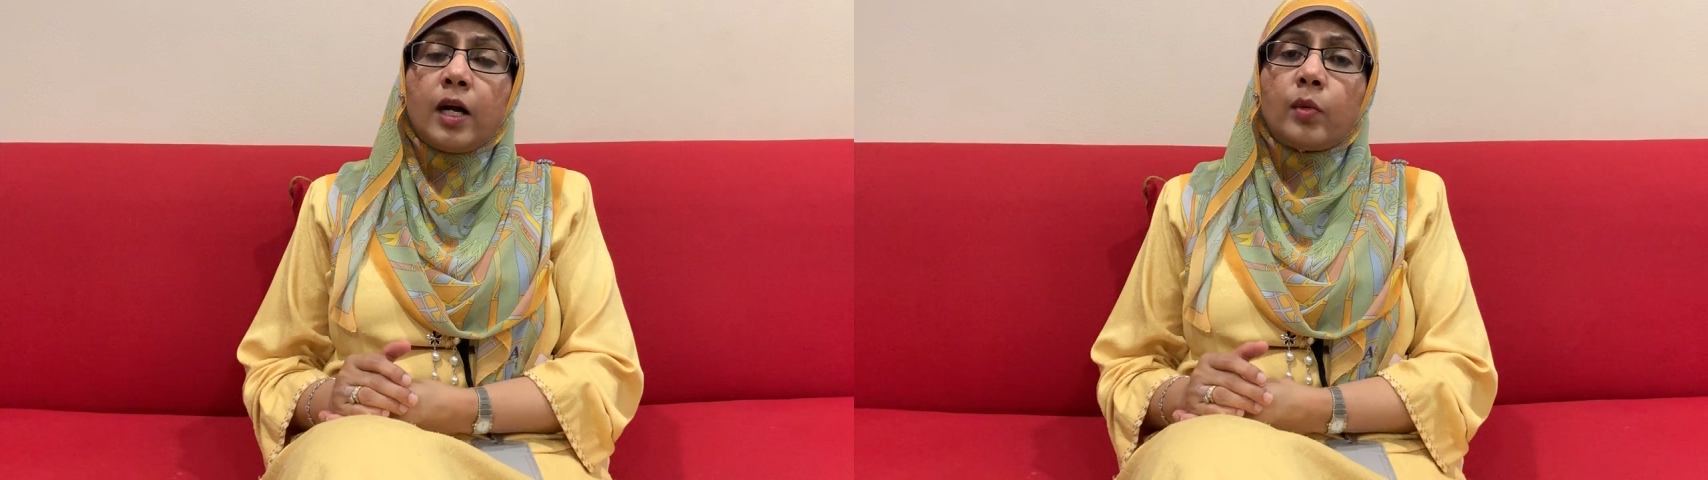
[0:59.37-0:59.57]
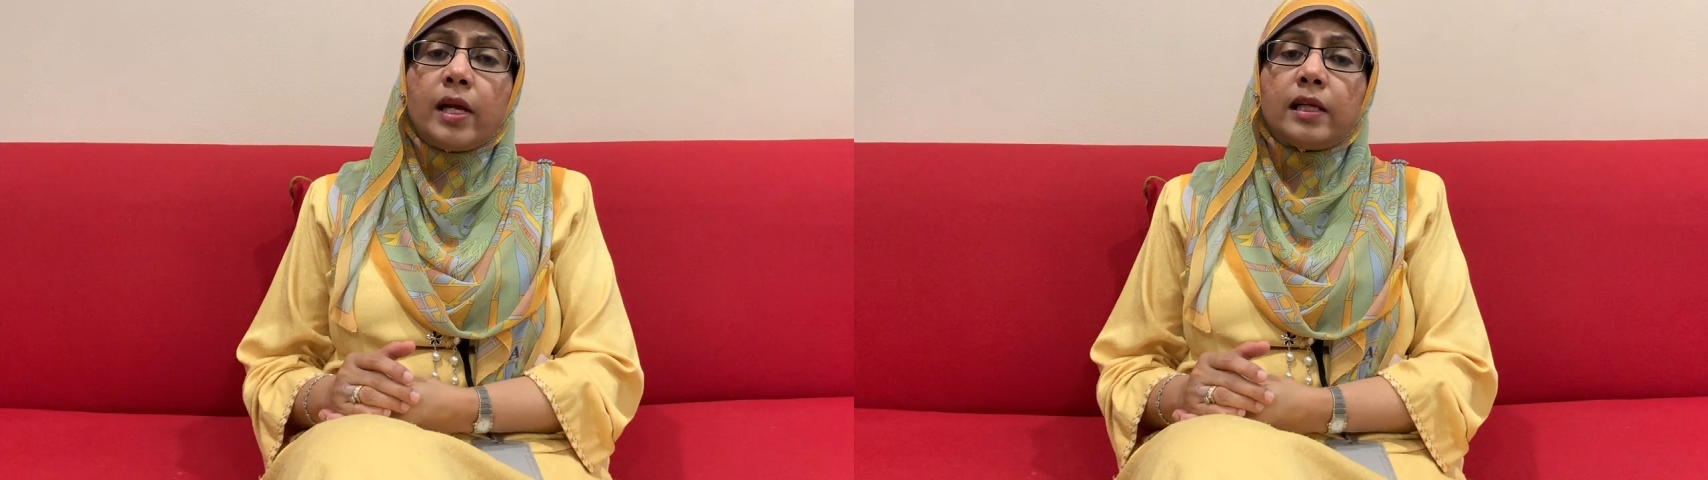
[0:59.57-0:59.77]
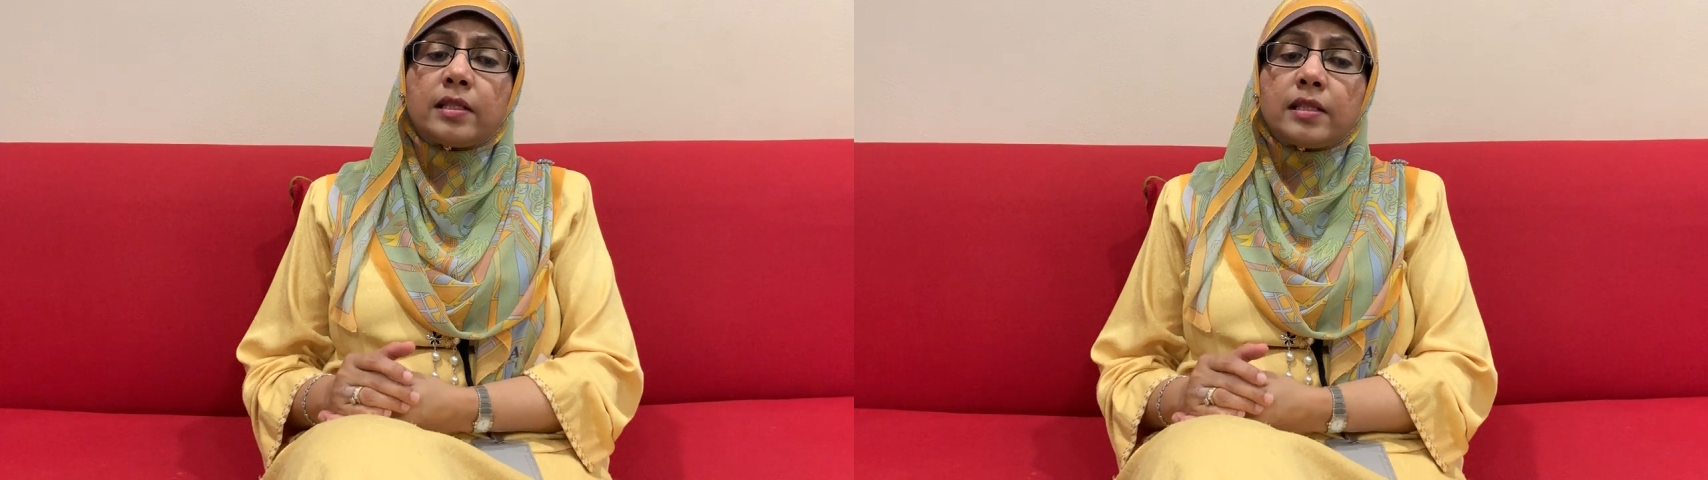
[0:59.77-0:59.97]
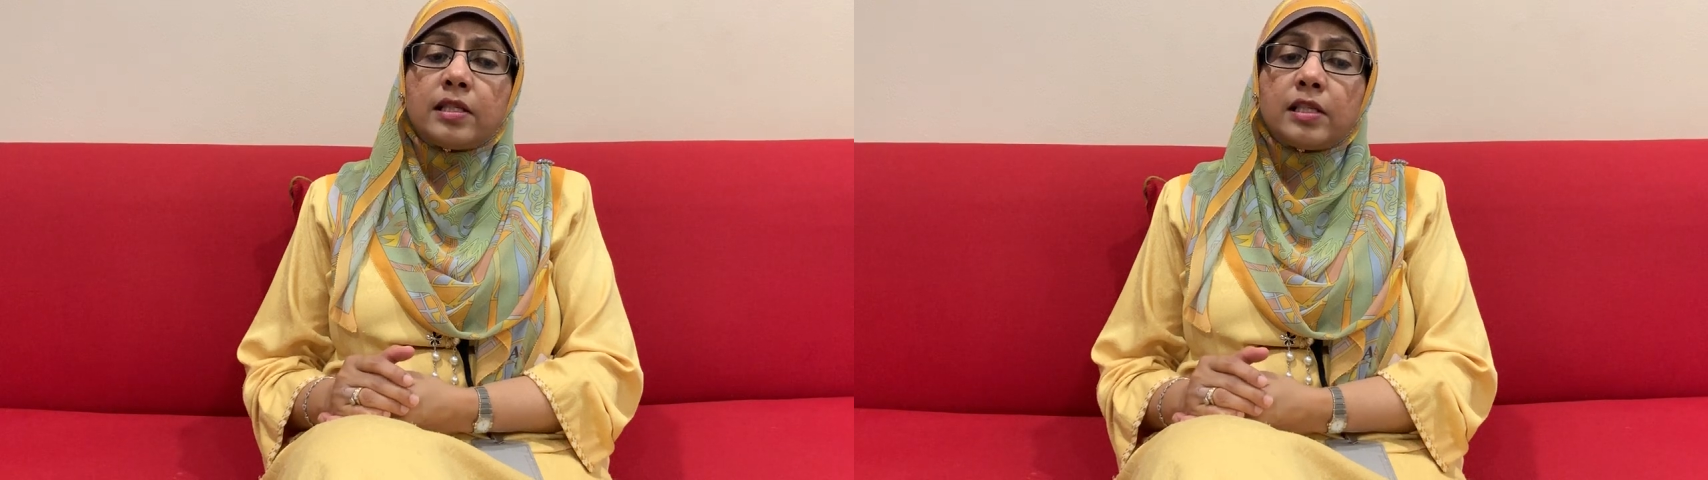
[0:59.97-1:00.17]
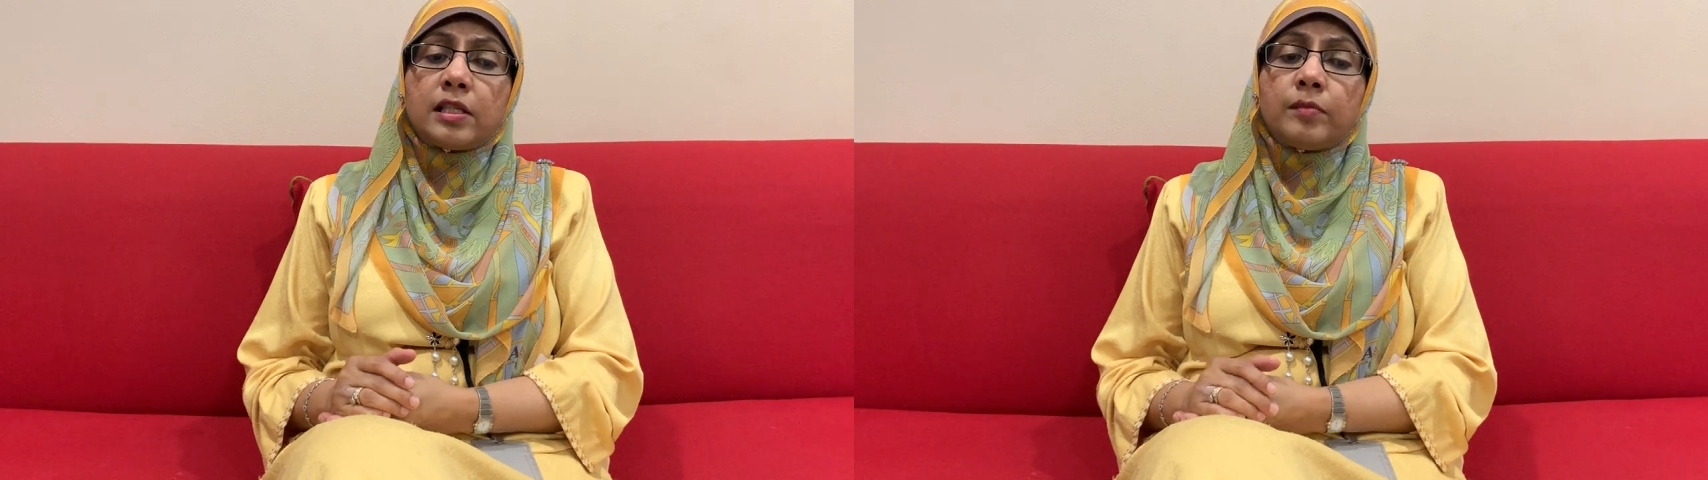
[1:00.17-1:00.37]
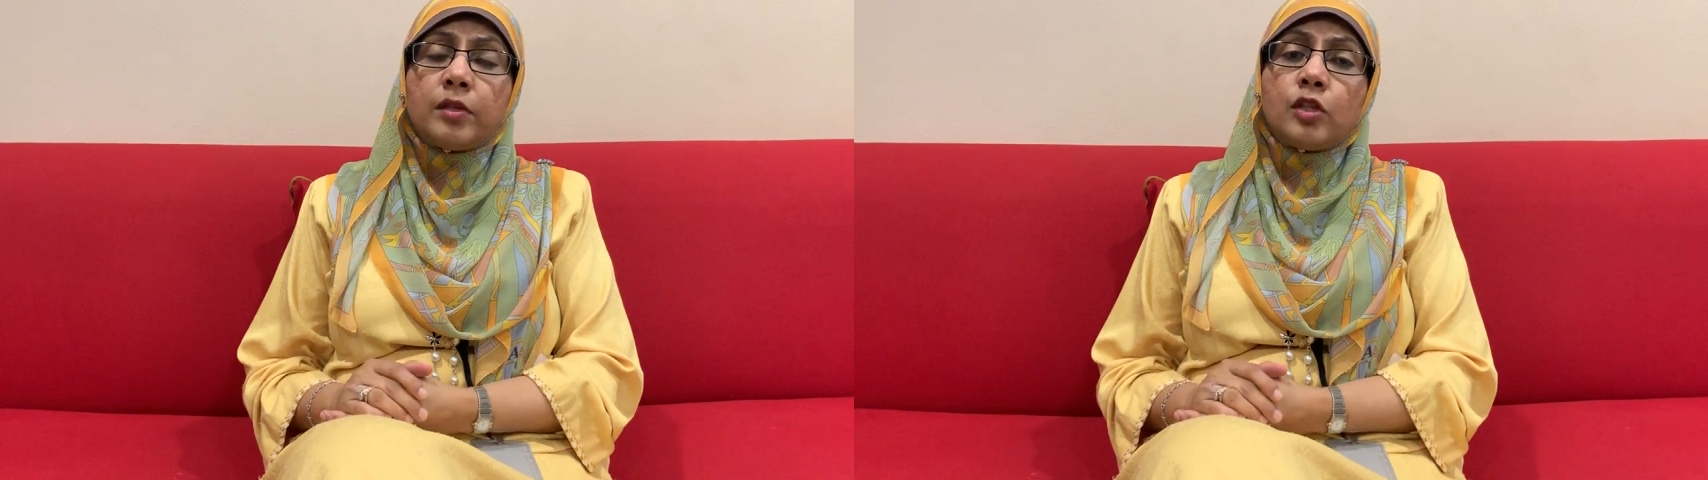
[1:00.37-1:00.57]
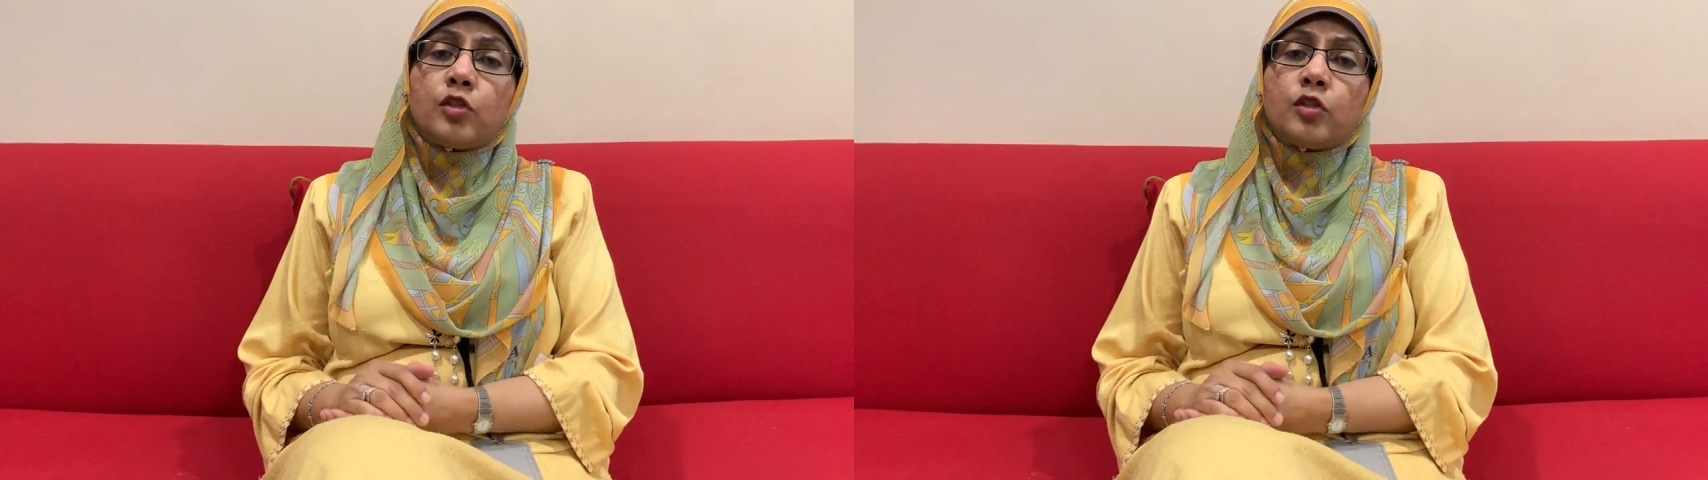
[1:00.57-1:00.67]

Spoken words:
our health system